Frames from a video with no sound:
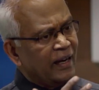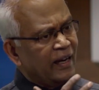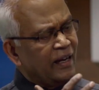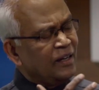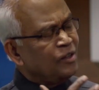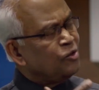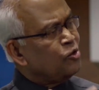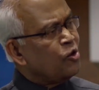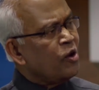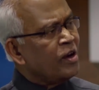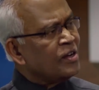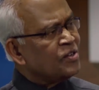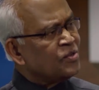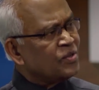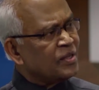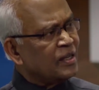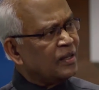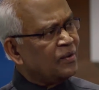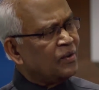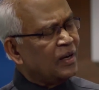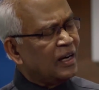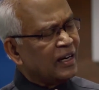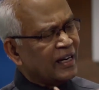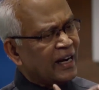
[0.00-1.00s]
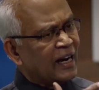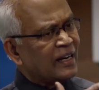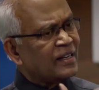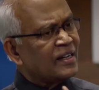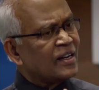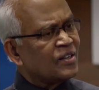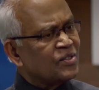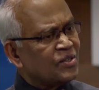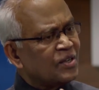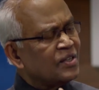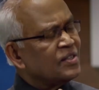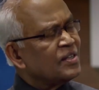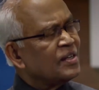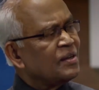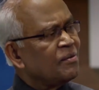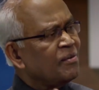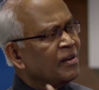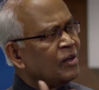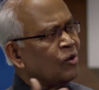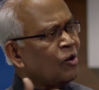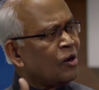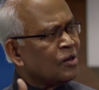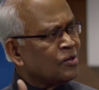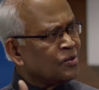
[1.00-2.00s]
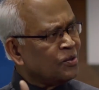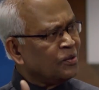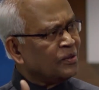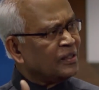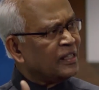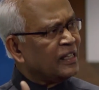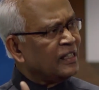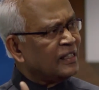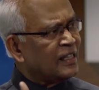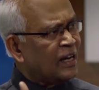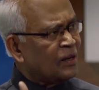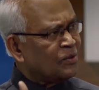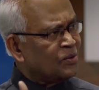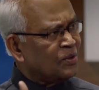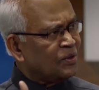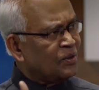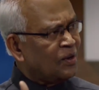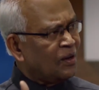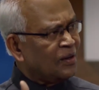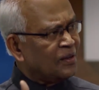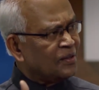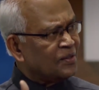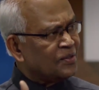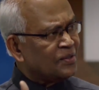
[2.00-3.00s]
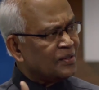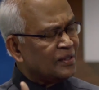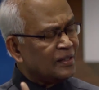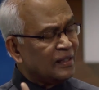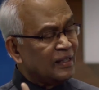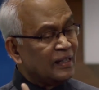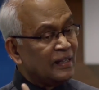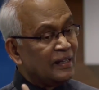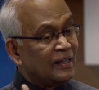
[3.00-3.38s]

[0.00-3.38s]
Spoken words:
In US, a cataract surgery will cost you $3,000.